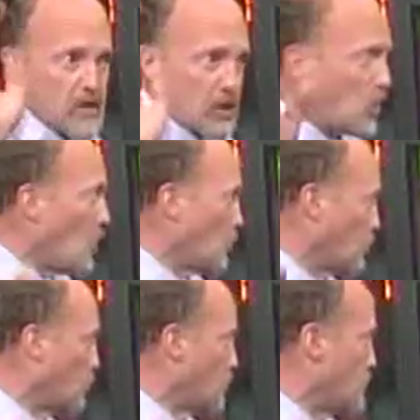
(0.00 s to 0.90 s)
in the
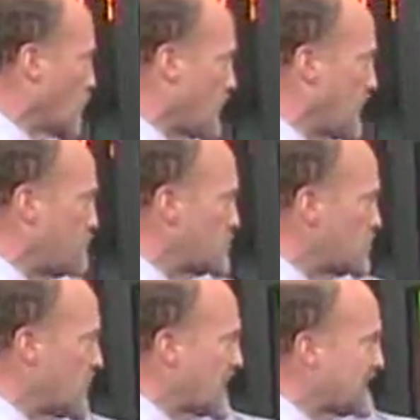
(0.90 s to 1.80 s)
gold group, okay? This
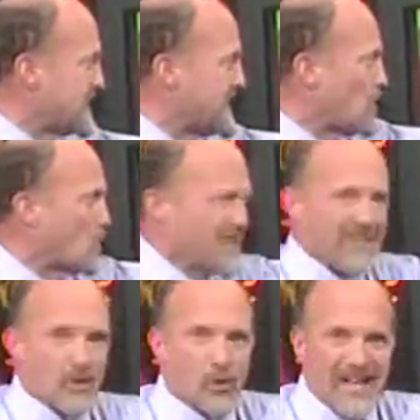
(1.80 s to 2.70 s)
is Agnico
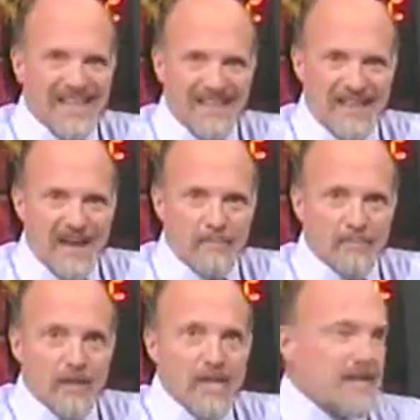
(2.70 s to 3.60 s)
Eagle, AEM.
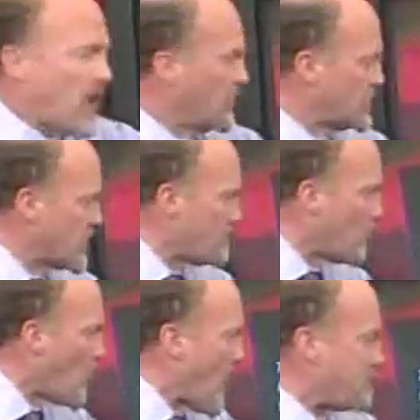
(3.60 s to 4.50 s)
Now, it's up
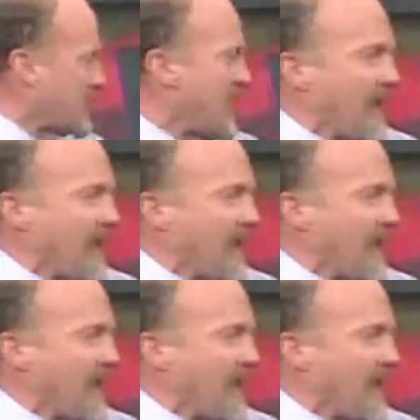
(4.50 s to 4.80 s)
a whopping